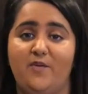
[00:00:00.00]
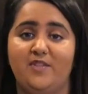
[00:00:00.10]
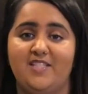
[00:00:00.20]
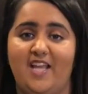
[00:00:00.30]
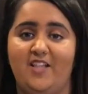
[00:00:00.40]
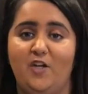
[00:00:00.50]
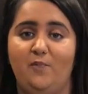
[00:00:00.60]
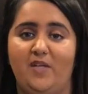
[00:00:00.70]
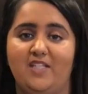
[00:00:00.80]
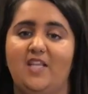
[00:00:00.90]
done with the
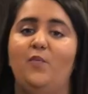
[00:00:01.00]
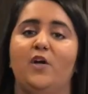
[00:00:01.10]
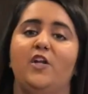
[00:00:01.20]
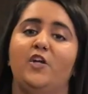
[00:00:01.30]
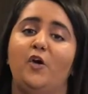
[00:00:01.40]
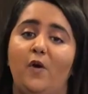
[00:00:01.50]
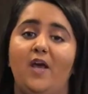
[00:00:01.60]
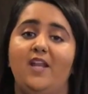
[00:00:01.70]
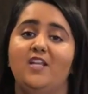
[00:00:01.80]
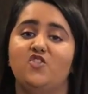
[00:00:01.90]
10-layer bean dip, we're gonna go
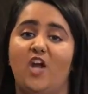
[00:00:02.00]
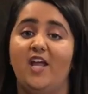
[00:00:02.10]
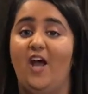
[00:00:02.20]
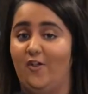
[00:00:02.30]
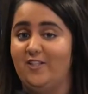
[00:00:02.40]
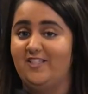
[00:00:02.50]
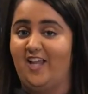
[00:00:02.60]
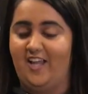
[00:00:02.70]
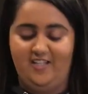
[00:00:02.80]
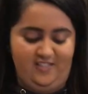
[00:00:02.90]
ahead and try how this
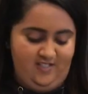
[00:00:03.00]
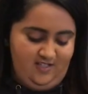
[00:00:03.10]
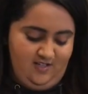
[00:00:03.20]
tastes.